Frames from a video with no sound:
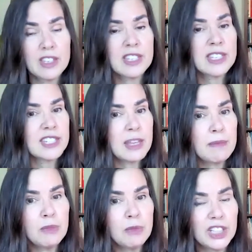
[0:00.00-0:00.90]
There's
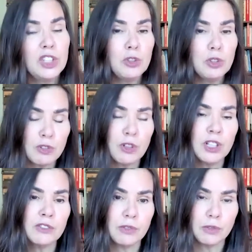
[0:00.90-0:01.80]
something really
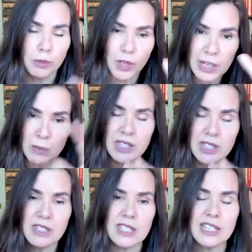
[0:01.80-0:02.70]
useful of working with
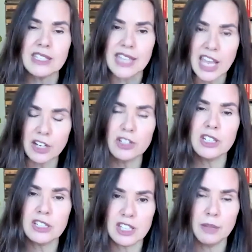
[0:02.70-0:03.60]
these things as
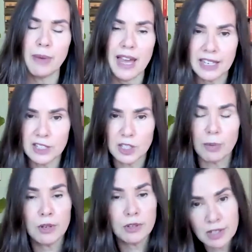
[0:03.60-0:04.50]
energies in the body as
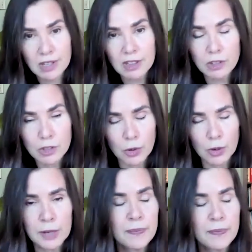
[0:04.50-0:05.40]
opposed to the
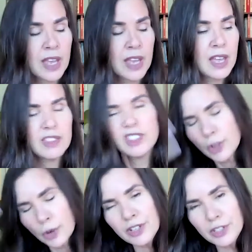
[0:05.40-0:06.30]
story. The
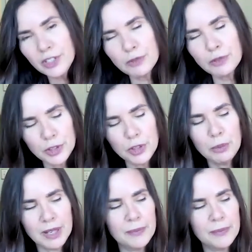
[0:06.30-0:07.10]
story is useful too,